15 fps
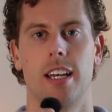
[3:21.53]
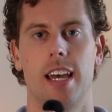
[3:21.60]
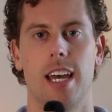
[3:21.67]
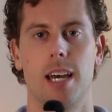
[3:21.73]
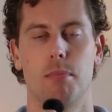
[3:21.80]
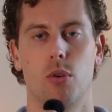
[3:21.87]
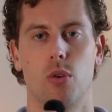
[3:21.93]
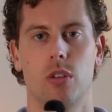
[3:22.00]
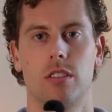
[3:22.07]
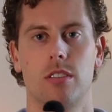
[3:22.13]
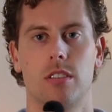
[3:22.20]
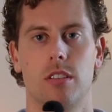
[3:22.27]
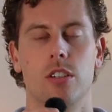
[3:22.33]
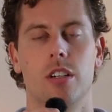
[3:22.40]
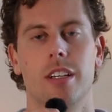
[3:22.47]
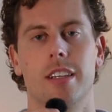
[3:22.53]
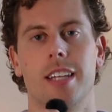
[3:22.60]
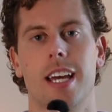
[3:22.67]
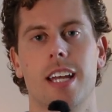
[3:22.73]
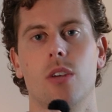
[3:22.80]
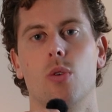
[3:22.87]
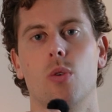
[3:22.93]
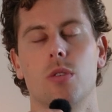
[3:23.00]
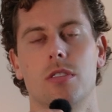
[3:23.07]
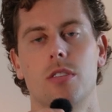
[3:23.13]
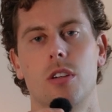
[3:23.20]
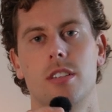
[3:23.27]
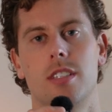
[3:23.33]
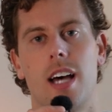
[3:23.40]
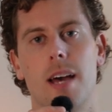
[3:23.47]
airports. You can then
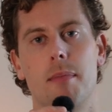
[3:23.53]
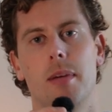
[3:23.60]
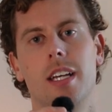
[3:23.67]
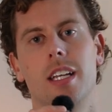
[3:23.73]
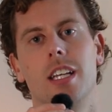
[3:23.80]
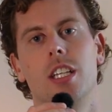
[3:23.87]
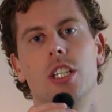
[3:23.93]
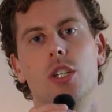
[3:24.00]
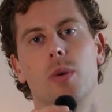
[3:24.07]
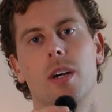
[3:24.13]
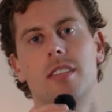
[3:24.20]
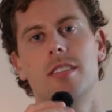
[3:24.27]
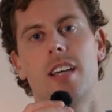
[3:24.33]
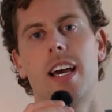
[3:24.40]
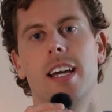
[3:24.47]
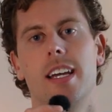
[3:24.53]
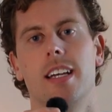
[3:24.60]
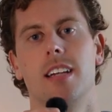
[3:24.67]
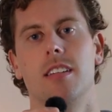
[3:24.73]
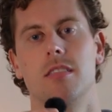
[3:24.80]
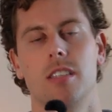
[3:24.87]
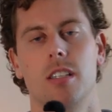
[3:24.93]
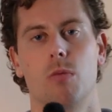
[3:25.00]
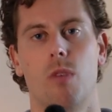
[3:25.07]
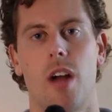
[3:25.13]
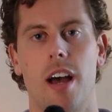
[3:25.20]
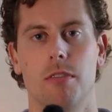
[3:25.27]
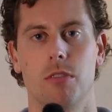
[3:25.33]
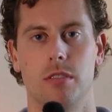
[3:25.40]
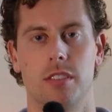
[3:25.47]
also type in USA as the
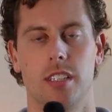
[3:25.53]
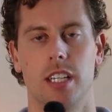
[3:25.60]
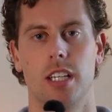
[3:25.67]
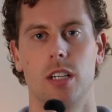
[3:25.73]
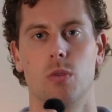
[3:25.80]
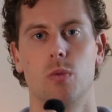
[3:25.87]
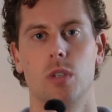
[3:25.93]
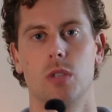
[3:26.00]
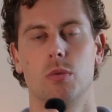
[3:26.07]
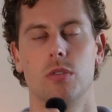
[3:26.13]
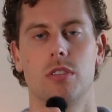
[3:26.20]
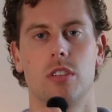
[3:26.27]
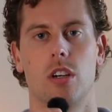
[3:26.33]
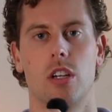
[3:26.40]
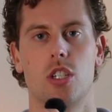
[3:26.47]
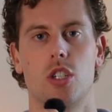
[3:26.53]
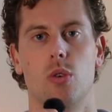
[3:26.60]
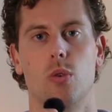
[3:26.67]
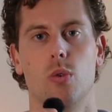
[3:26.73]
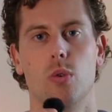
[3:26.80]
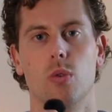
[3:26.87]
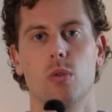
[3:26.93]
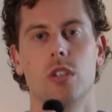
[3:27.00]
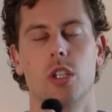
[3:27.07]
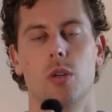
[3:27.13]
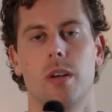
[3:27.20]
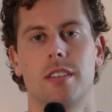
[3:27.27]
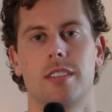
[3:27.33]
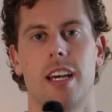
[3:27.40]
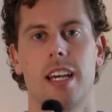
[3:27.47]
arrival city, which will search all
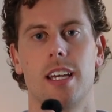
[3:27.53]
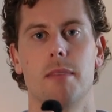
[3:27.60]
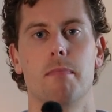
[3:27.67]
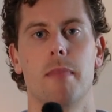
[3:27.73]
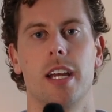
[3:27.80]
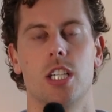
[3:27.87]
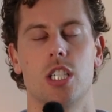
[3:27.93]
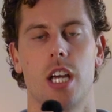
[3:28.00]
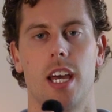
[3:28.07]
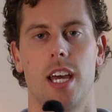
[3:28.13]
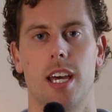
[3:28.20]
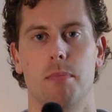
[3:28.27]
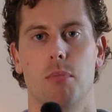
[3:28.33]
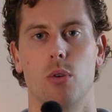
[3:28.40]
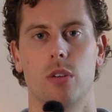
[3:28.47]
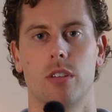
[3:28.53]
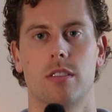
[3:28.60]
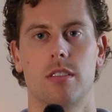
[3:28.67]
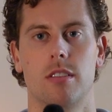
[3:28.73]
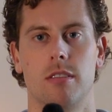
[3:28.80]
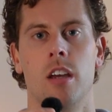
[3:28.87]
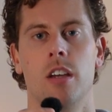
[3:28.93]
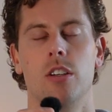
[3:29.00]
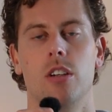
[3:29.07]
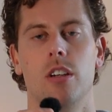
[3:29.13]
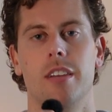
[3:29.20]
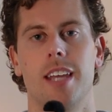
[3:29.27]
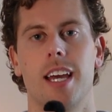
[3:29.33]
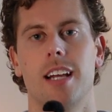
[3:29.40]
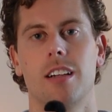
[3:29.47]
USA major airports. You
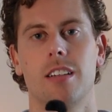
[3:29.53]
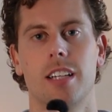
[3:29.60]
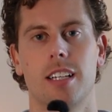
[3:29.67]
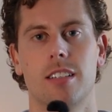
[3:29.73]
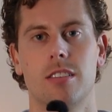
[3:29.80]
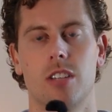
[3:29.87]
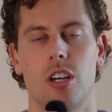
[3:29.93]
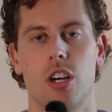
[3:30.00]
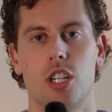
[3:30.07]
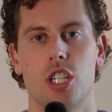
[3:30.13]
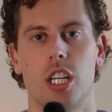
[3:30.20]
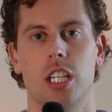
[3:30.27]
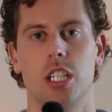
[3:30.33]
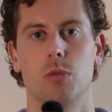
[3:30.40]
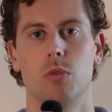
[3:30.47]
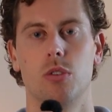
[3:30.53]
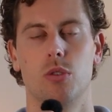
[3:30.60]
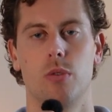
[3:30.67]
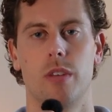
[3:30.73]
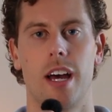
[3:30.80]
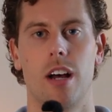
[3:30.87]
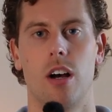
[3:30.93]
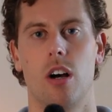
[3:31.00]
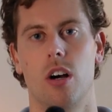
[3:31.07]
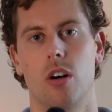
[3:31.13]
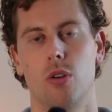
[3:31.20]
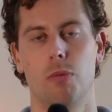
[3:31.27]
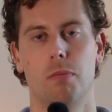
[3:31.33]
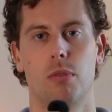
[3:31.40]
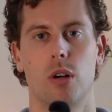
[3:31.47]
can then click search and you will do that
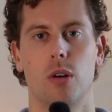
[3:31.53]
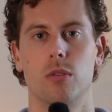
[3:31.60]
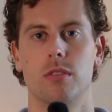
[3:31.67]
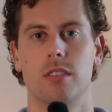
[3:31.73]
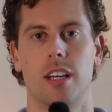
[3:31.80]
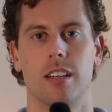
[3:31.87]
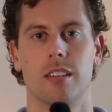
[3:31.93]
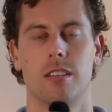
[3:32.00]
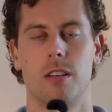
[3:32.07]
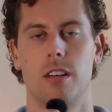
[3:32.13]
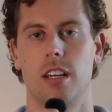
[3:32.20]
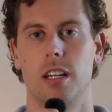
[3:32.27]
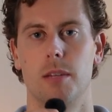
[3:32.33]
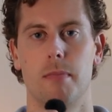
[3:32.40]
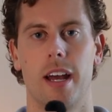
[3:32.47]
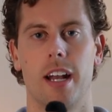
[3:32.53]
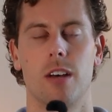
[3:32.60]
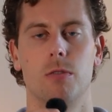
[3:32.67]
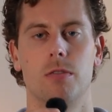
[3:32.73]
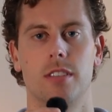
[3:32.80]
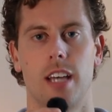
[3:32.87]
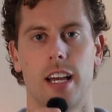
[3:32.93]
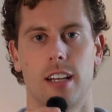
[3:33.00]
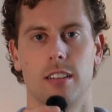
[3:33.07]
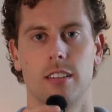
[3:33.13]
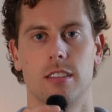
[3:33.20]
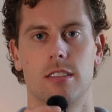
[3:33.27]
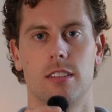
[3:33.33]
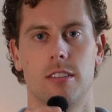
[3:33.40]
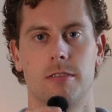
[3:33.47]
whole process in a matter of
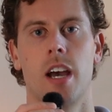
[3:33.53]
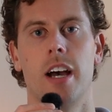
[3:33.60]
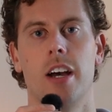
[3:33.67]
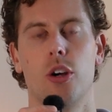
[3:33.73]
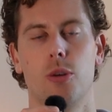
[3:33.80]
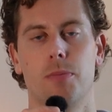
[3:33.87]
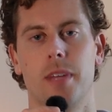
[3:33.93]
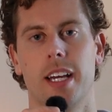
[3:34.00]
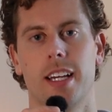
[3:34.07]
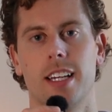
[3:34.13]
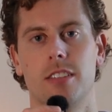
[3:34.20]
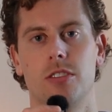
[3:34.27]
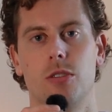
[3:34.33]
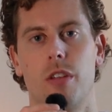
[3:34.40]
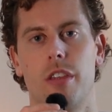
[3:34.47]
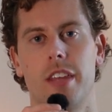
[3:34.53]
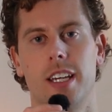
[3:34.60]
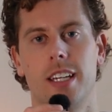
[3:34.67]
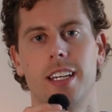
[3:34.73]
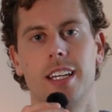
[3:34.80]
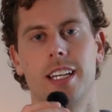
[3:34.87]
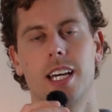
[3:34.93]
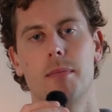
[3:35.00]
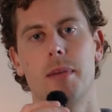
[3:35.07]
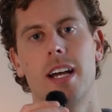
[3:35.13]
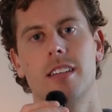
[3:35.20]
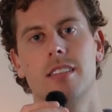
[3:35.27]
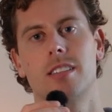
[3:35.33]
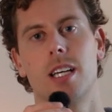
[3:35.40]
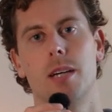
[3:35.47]
seconds. I hope that gets you thinking
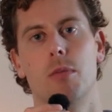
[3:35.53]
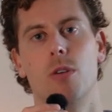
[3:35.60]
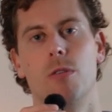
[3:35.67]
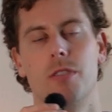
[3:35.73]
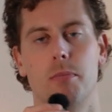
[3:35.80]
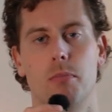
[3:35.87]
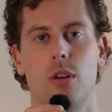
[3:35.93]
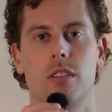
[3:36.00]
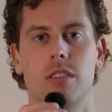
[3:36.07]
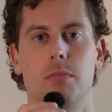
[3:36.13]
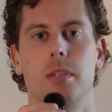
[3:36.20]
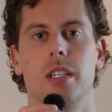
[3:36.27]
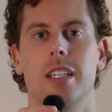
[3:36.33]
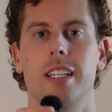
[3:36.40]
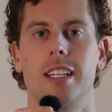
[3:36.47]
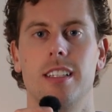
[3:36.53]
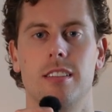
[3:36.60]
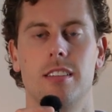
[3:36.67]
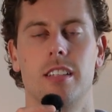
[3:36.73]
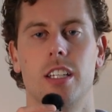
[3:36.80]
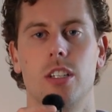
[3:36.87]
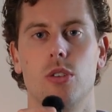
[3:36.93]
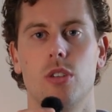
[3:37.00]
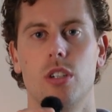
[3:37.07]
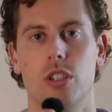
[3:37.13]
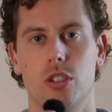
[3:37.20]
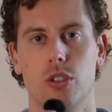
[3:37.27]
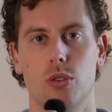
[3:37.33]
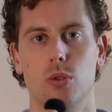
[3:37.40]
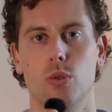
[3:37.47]
about some of the possibilities that you
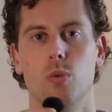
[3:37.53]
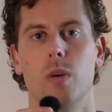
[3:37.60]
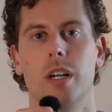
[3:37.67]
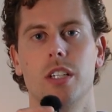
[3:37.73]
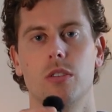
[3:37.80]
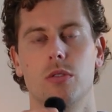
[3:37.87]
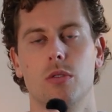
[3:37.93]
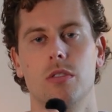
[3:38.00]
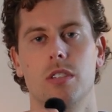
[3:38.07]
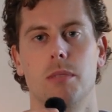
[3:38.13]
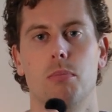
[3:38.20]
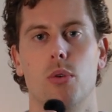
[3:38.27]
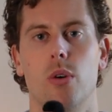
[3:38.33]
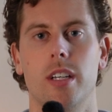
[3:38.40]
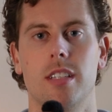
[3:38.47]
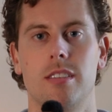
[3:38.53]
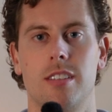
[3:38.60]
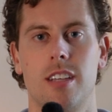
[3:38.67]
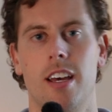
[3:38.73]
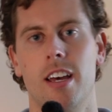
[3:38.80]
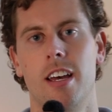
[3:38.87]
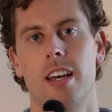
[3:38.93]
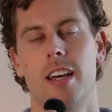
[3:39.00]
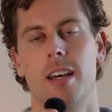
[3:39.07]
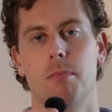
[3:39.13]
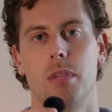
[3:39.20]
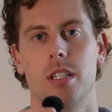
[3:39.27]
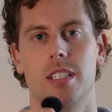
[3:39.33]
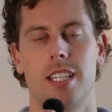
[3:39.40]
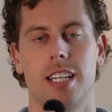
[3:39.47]
can do when you're using points.
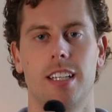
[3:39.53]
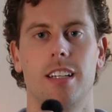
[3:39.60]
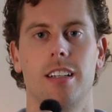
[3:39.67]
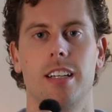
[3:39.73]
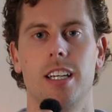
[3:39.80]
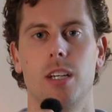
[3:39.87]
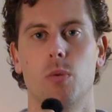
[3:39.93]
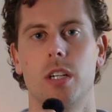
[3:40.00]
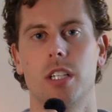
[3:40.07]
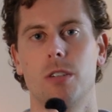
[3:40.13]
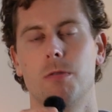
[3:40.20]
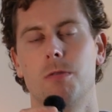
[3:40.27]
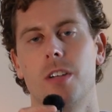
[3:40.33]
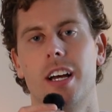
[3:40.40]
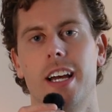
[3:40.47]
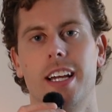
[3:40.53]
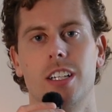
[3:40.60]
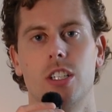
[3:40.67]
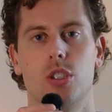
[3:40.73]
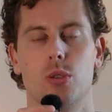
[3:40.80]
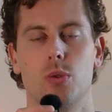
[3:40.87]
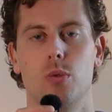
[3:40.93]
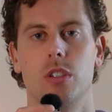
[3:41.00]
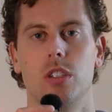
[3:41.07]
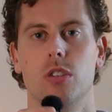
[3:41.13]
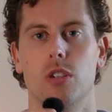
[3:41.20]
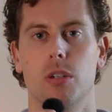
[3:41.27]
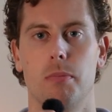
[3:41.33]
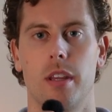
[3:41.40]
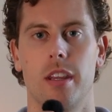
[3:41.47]
Particularly when you're flying to
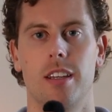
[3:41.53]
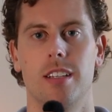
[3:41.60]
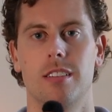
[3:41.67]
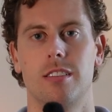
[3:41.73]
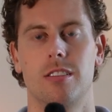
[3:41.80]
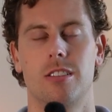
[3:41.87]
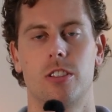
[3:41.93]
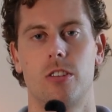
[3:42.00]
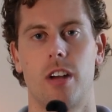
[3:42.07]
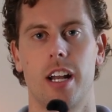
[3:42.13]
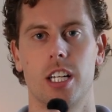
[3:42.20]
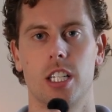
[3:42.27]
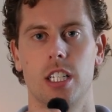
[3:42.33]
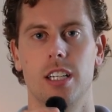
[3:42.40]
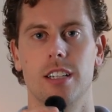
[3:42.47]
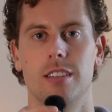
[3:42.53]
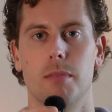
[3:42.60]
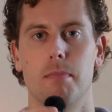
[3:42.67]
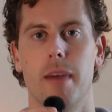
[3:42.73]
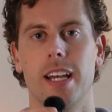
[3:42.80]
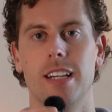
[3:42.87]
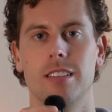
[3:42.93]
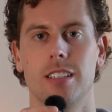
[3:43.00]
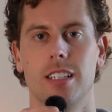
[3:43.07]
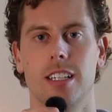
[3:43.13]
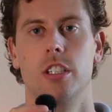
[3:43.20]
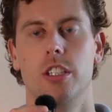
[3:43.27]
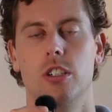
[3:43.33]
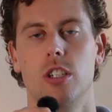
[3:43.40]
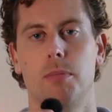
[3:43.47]
Europe, this strategy is amazing.
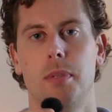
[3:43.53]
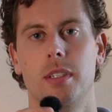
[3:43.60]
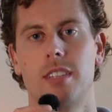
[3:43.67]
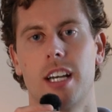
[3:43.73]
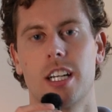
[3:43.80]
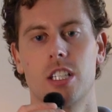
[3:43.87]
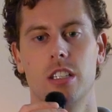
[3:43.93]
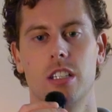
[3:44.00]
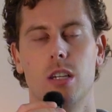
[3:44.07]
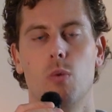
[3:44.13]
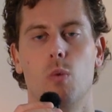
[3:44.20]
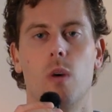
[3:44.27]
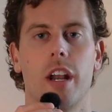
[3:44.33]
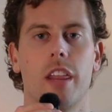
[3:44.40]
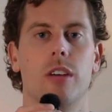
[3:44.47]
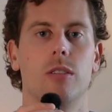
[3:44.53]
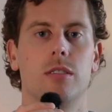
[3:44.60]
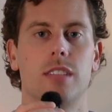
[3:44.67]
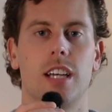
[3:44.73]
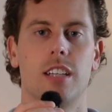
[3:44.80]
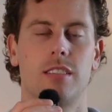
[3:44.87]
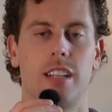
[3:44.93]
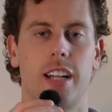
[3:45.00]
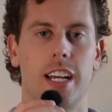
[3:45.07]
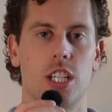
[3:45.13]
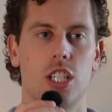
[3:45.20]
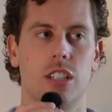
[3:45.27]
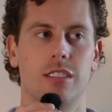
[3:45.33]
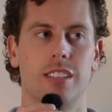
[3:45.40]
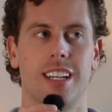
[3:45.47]
Europe is actually one of those
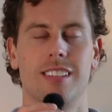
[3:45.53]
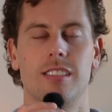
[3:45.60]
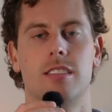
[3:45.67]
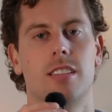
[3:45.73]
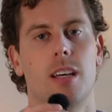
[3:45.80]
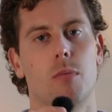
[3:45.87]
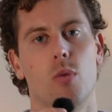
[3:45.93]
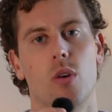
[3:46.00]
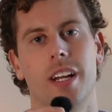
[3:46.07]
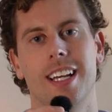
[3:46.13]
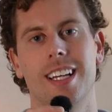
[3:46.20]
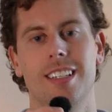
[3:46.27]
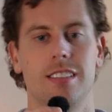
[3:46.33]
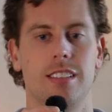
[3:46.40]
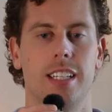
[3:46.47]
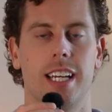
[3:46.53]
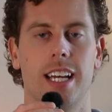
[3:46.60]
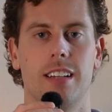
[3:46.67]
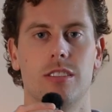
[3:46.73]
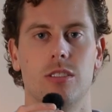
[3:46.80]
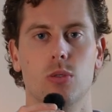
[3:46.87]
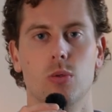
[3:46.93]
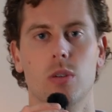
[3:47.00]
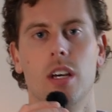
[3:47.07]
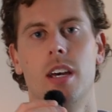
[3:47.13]
destinations that is somewhat easy to get to